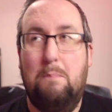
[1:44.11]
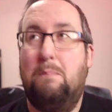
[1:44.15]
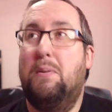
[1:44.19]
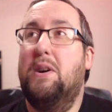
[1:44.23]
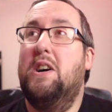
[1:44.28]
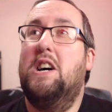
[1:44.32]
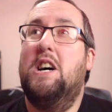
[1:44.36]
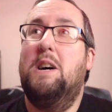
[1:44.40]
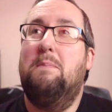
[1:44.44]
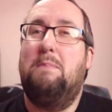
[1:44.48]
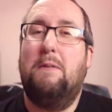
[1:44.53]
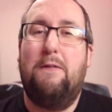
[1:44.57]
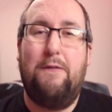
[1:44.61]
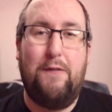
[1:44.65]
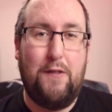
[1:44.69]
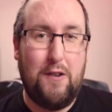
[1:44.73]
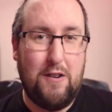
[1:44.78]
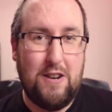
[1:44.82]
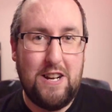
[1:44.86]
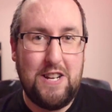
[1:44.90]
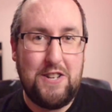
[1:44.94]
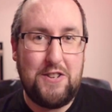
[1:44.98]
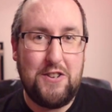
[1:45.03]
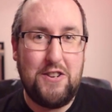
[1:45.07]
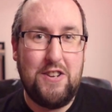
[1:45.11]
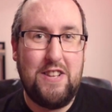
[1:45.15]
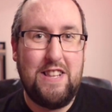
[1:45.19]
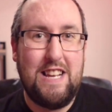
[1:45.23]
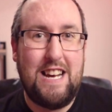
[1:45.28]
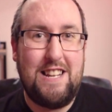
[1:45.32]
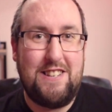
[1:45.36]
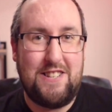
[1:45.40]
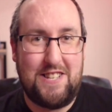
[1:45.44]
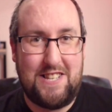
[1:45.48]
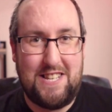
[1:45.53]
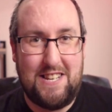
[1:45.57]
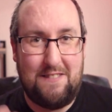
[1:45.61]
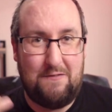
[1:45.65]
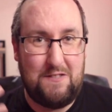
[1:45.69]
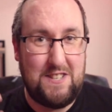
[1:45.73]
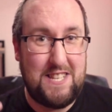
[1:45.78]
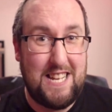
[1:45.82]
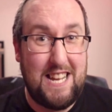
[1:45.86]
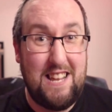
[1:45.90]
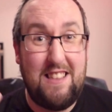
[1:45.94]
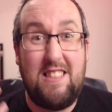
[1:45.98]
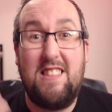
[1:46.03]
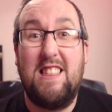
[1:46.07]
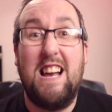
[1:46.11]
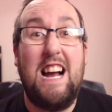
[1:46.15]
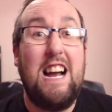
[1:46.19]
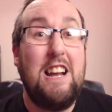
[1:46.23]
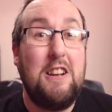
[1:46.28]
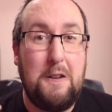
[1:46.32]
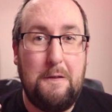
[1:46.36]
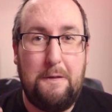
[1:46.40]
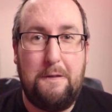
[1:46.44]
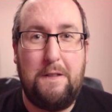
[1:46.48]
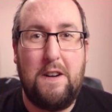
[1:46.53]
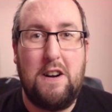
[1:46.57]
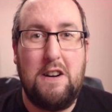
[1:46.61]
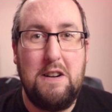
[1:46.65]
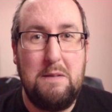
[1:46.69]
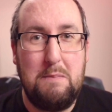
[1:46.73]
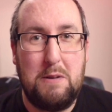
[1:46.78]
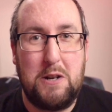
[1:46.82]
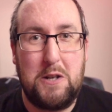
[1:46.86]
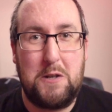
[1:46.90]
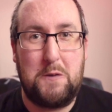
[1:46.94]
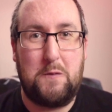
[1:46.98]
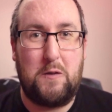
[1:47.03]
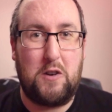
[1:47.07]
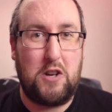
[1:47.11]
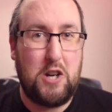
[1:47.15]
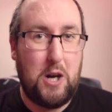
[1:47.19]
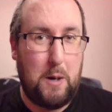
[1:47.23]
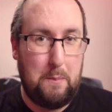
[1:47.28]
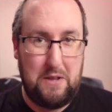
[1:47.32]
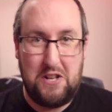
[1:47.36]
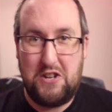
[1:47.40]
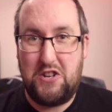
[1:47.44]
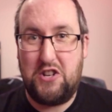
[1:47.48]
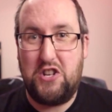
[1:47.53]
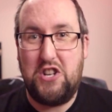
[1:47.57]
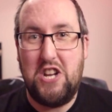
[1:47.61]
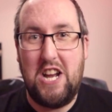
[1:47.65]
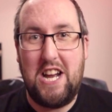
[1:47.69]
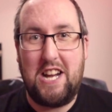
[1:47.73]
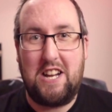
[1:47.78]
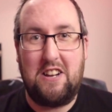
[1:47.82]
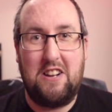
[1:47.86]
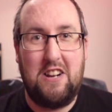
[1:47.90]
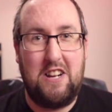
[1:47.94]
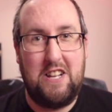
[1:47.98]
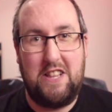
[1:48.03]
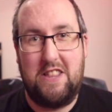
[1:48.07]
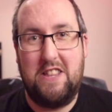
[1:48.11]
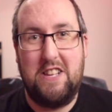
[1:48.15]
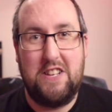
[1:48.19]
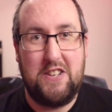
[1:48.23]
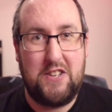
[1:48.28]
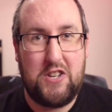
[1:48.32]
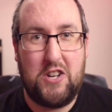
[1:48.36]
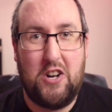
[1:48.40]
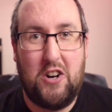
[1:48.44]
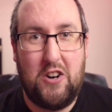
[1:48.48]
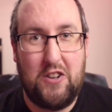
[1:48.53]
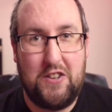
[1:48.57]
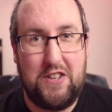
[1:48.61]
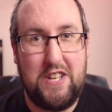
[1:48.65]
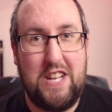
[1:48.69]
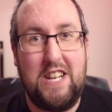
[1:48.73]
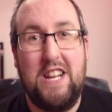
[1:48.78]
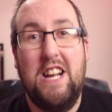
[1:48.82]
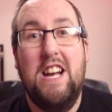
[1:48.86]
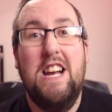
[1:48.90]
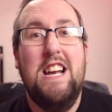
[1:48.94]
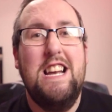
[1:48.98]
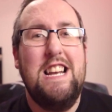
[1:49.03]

But before I do that, I just have to say thank you very much for coming to check out this content.